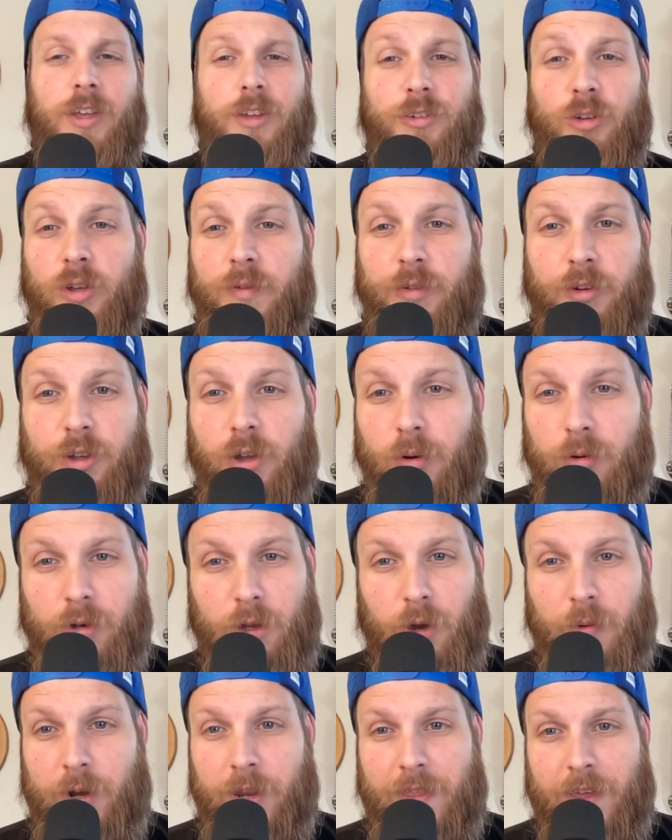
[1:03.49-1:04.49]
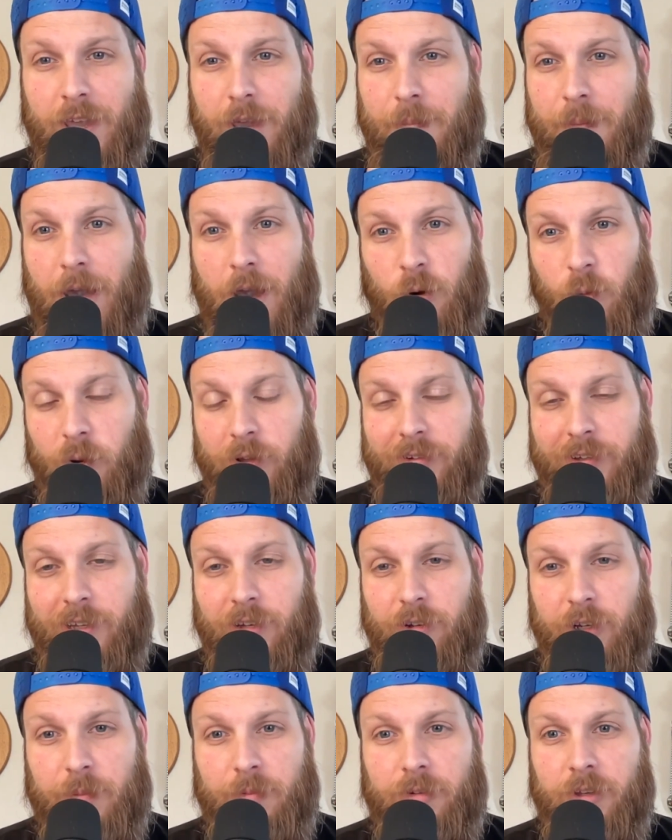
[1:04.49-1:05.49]
So if you don't know anything about Whiskey
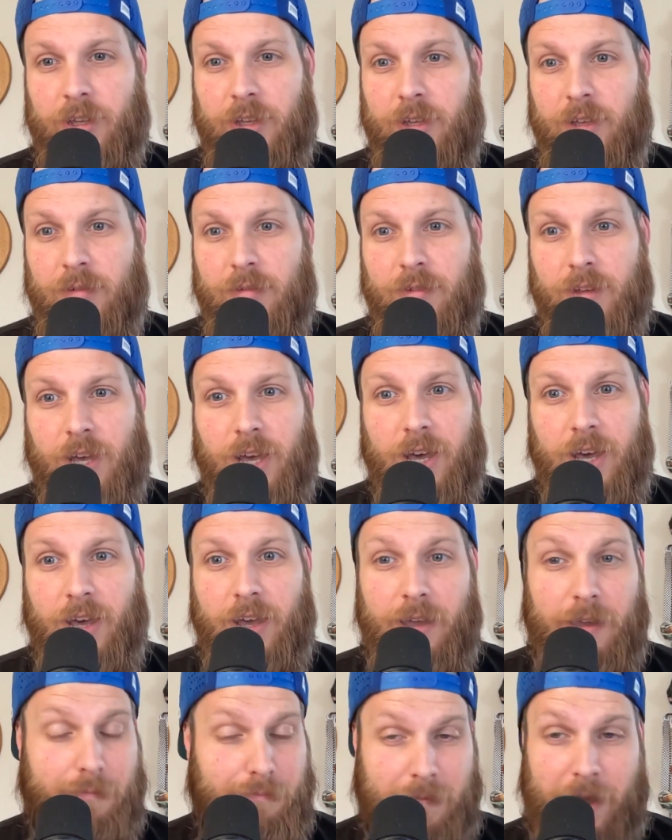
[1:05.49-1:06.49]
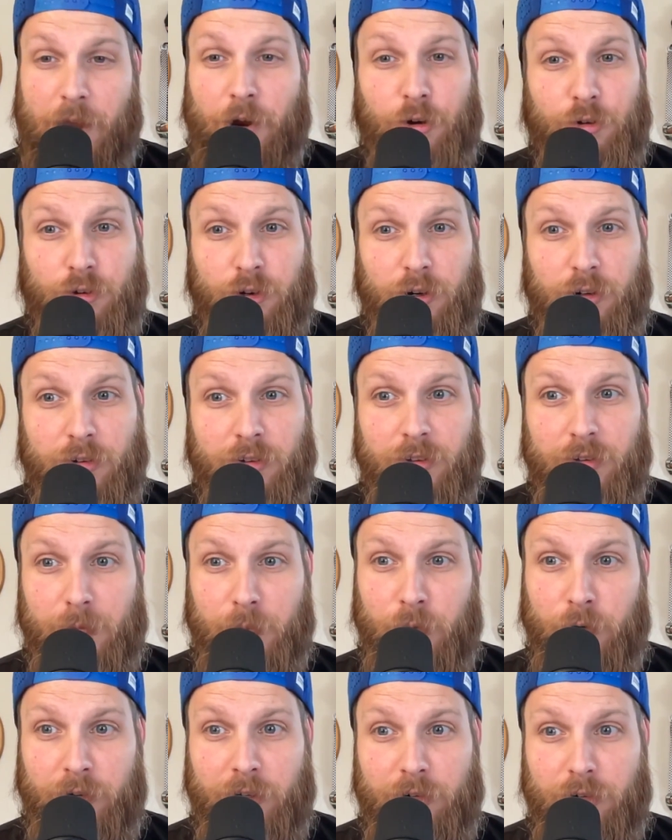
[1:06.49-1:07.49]
Jypsi, Eric Church is a
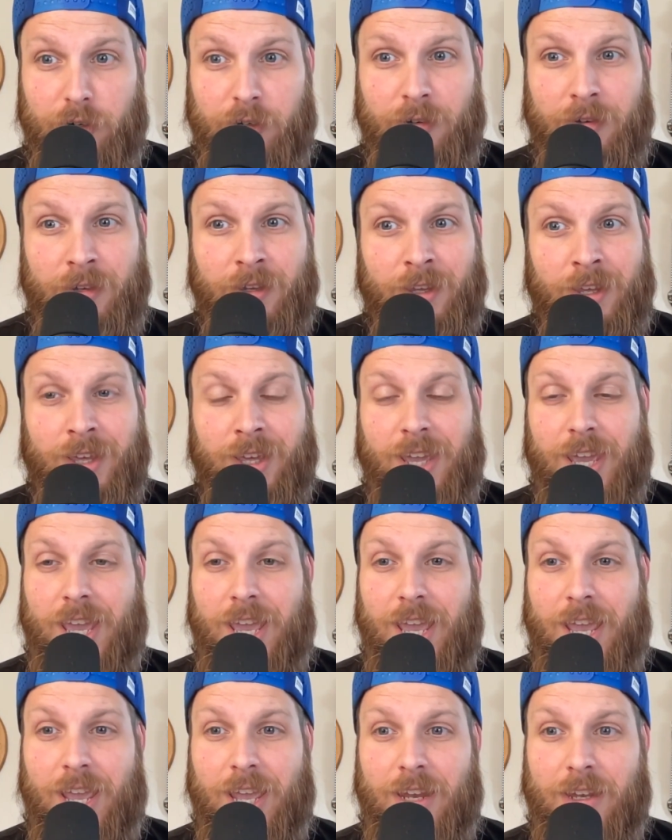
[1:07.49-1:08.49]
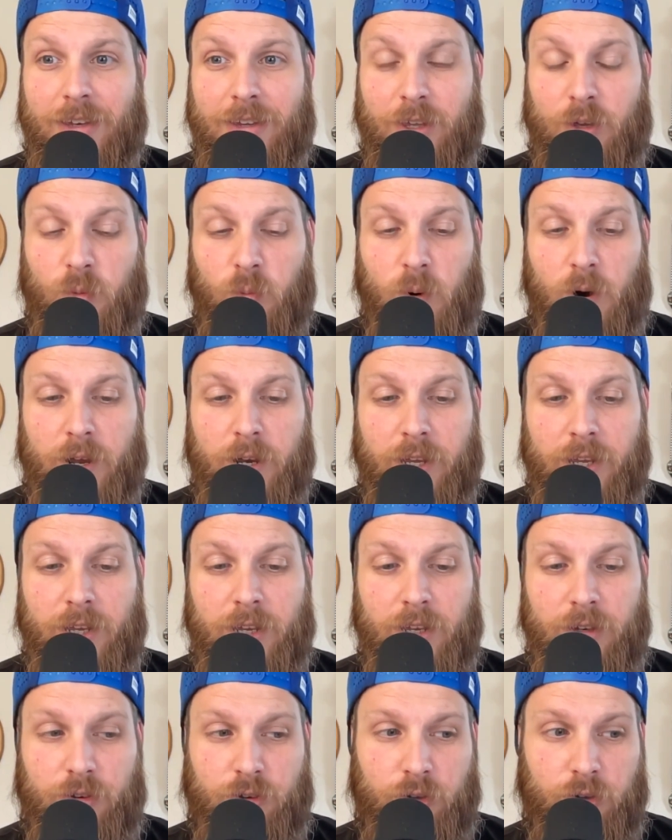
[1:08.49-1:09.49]
musician, and he
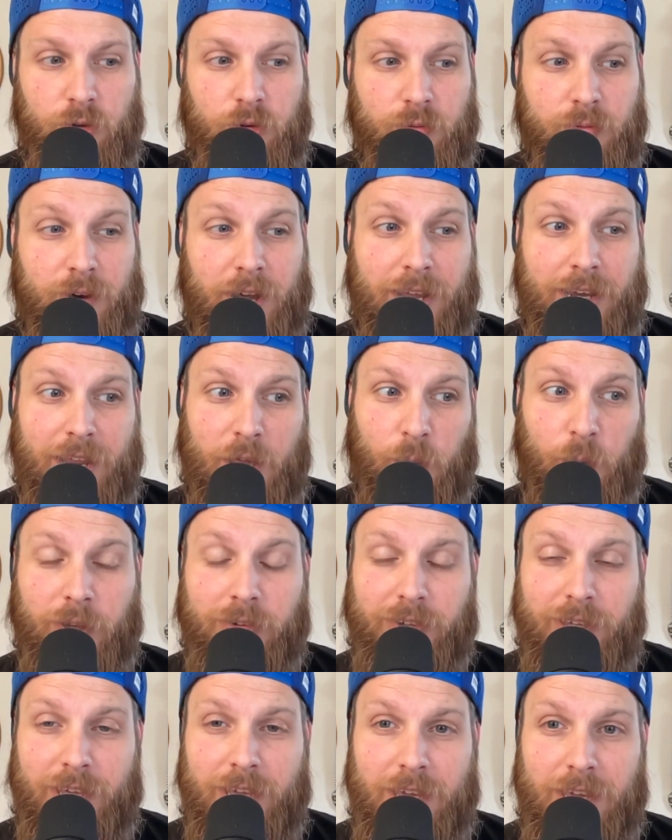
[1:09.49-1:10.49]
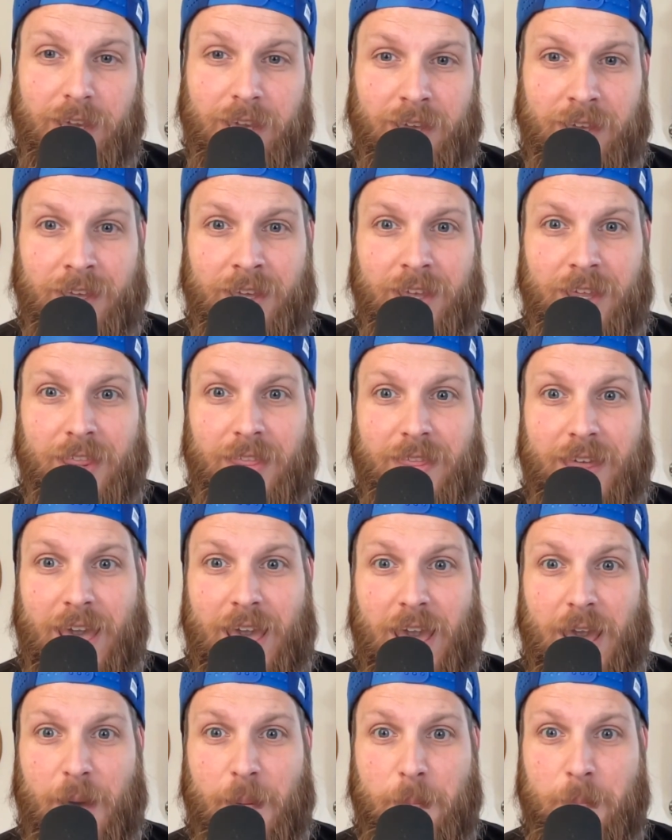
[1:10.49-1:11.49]
wanted to find a whiskey
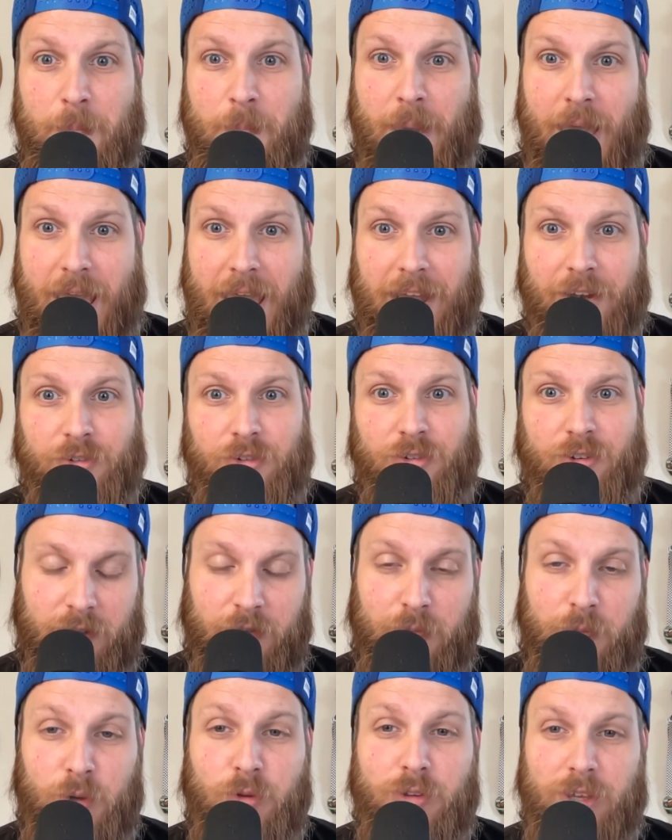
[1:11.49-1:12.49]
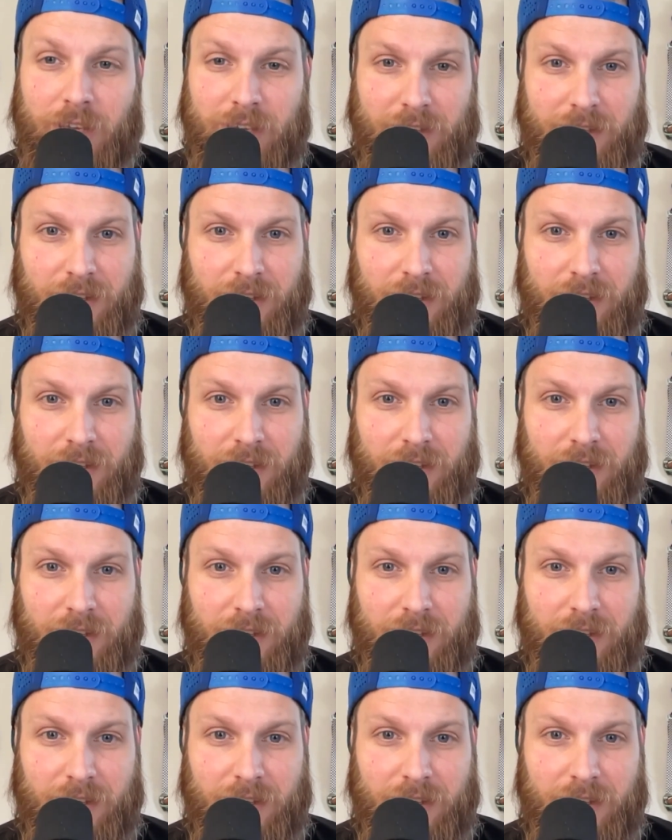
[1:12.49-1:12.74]
that matched his music.